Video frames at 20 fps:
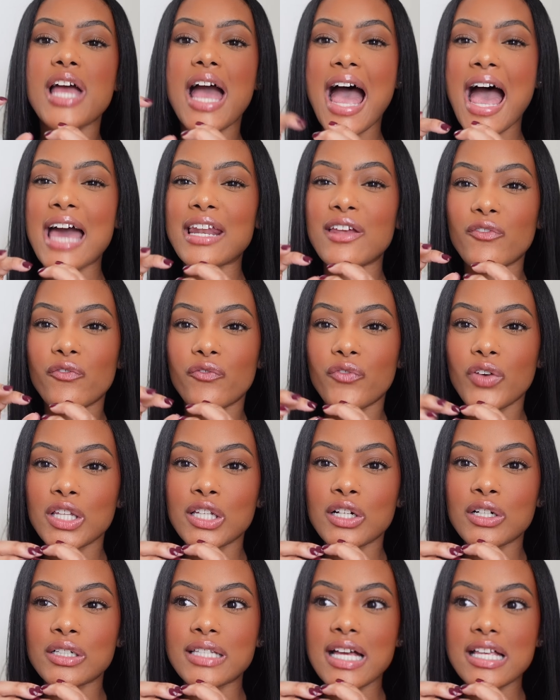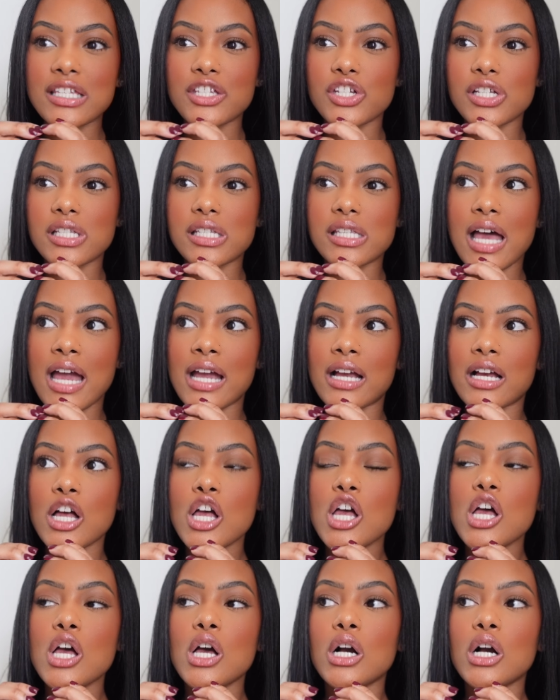of added filler that's just like